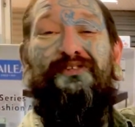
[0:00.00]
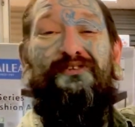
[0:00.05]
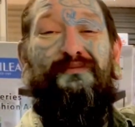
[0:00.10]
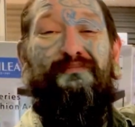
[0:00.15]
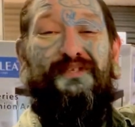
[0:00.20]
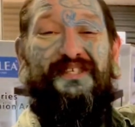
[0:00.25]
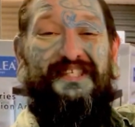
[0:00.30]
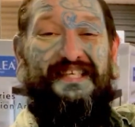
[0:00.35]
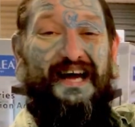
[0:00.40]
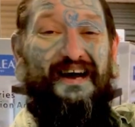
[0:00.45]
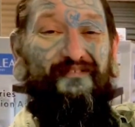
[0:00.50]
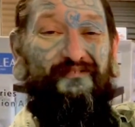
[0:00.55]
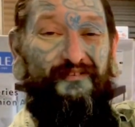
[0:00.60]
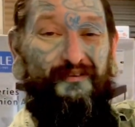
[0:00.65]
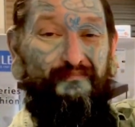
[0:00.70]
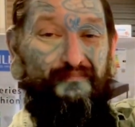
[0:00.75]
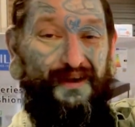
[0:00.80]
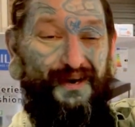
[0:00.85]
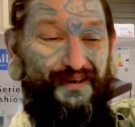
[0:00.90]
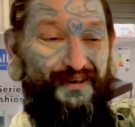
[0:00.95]
from South
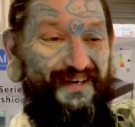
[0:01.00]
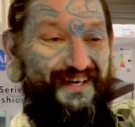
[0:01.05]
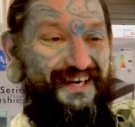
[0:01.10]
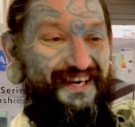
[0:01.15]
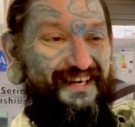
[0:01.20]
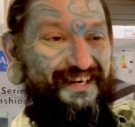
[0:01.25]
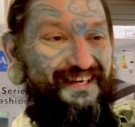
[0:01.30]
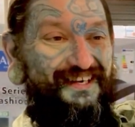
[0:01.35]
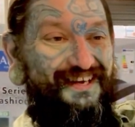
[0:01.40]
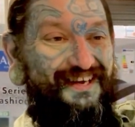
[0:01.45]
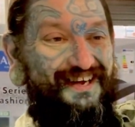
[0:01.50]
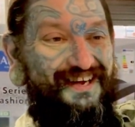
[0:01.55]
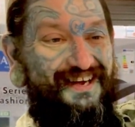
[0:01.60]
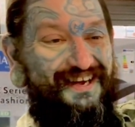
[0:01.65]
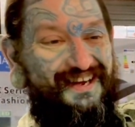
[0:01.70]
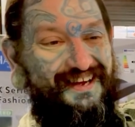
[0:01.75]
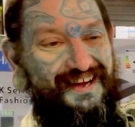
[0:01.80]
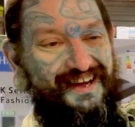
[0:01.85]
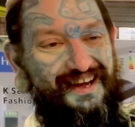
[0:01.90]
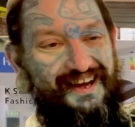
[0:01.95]
America.
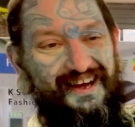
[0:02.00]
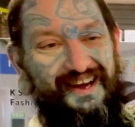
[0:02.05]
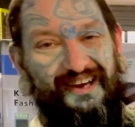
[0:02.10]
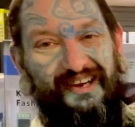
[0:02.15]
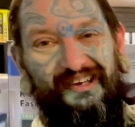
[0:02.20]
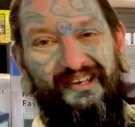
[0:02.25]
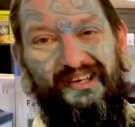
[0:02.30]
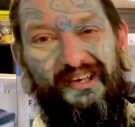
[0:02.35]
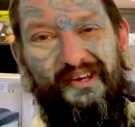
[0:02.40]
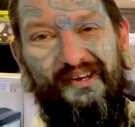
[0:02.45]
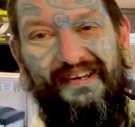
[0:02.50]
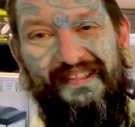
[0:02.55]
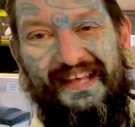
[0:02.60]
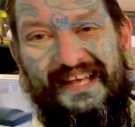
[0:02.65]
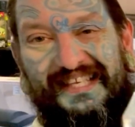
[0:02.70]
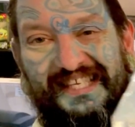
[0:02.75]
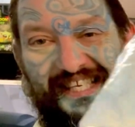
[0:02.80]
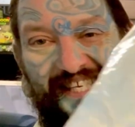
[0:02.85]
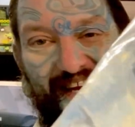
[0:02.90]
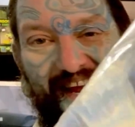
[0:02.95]
Look at
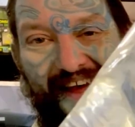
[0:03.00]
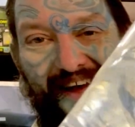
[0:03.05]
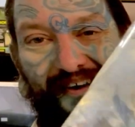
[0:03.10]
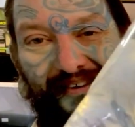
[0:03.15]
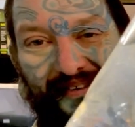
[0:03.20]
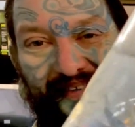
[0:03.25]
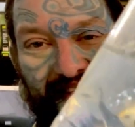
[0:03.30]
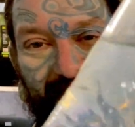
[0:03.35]
their snouts.